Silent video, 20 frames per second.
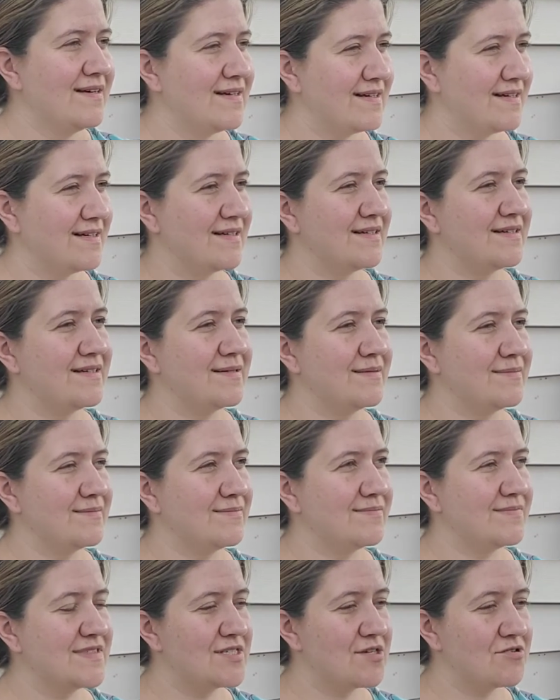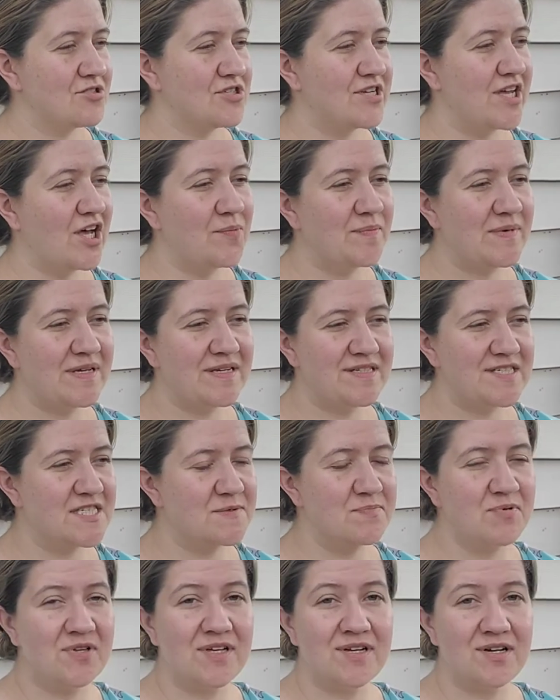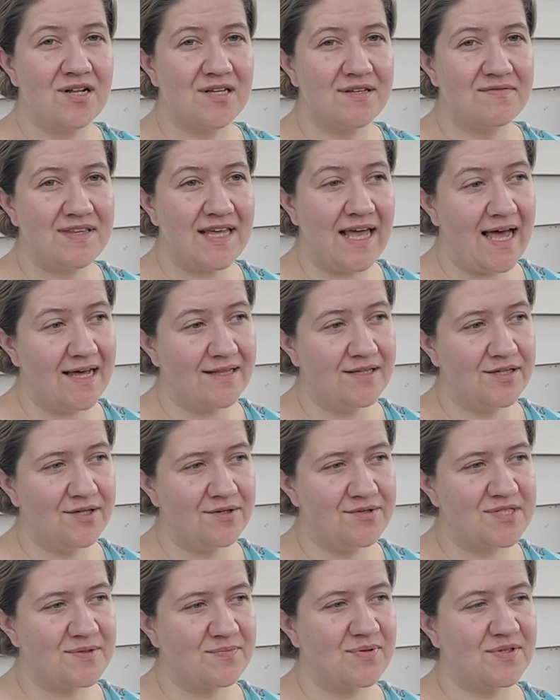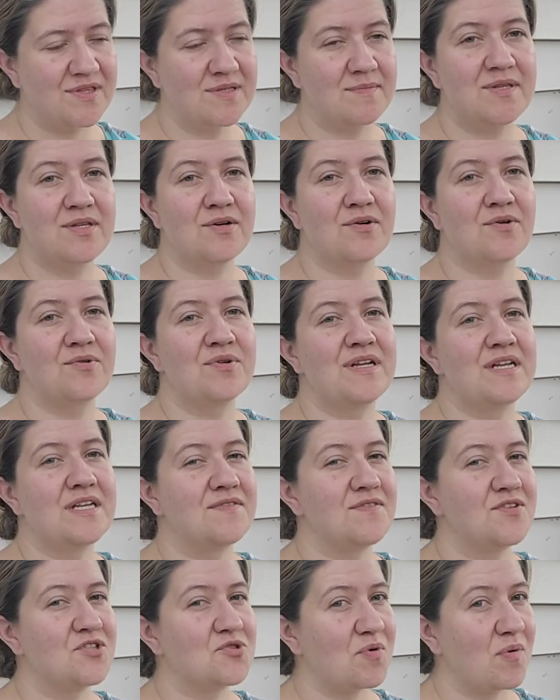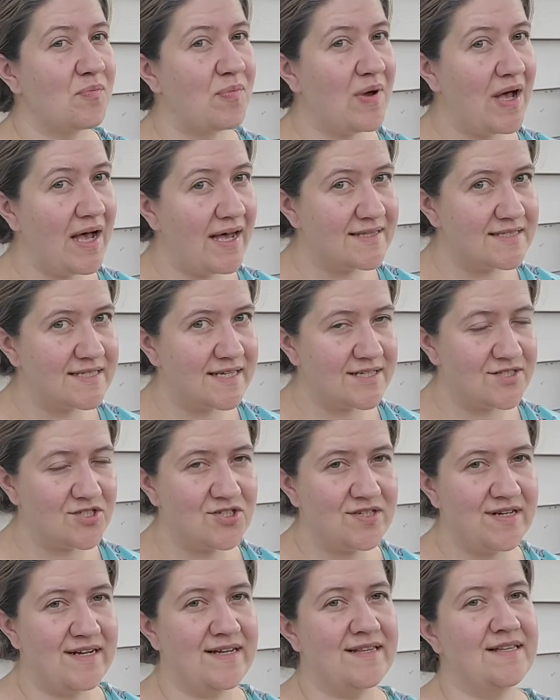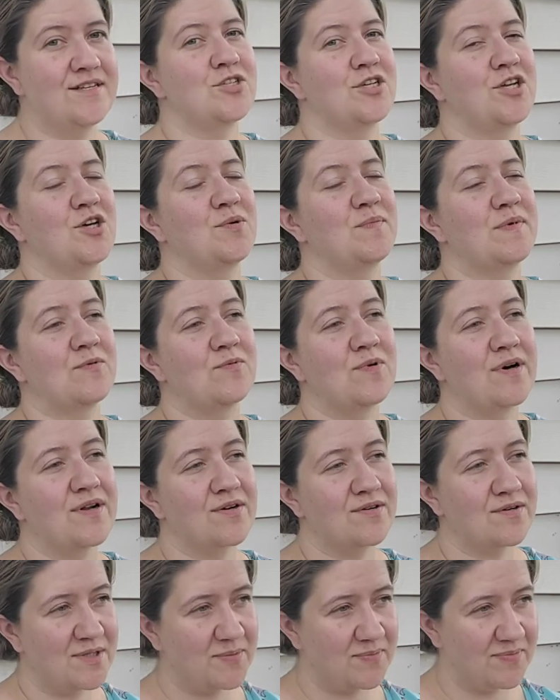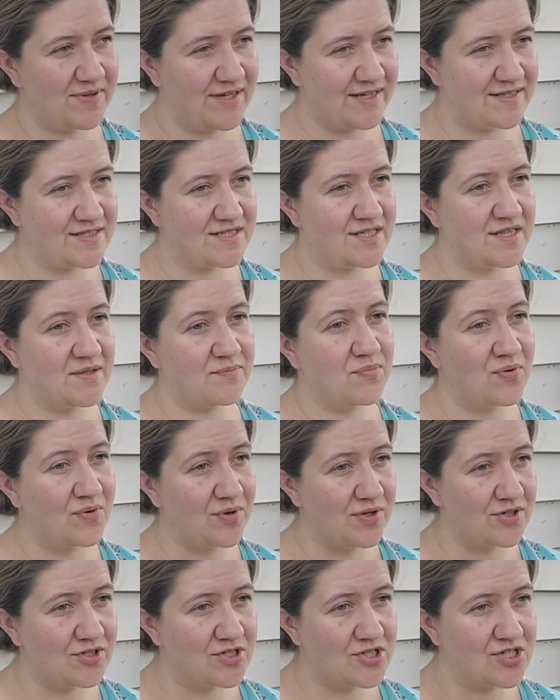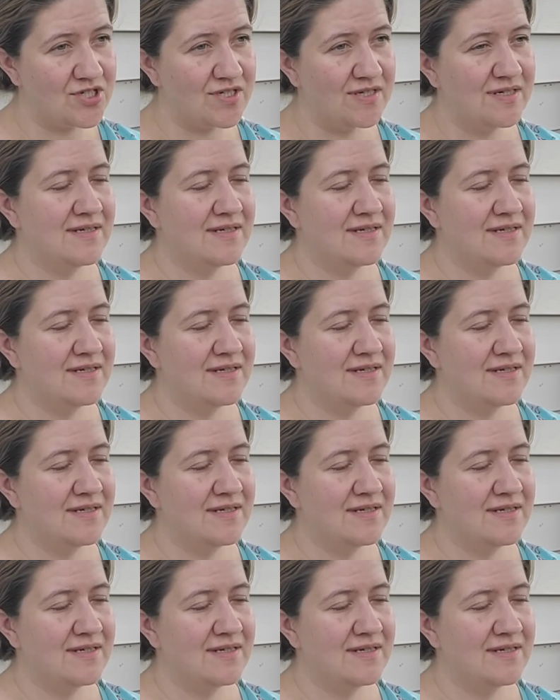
Um, so she helped me to split all of the aloes and put them in their own individual pots yesterday, and then she helped me water all the plants on the porch.